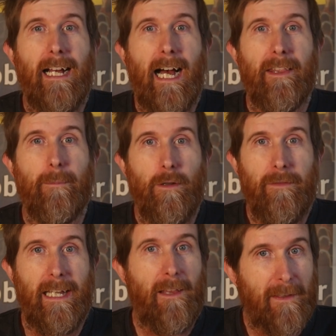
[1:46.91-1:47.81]
uh, the
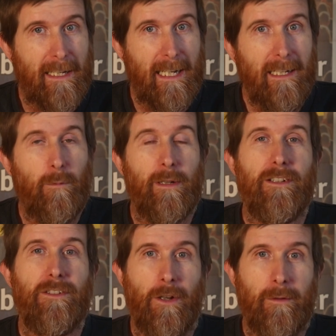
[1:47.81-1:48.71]
movie Ithaka,
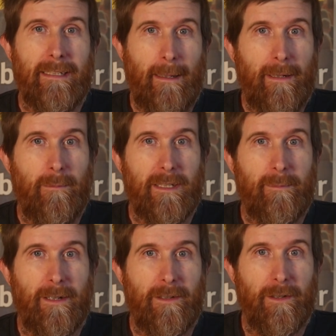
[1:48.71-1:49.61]
which John was up in
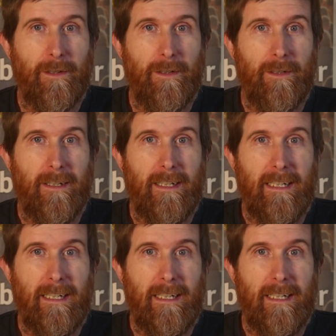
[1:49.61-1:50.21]
Brisbane to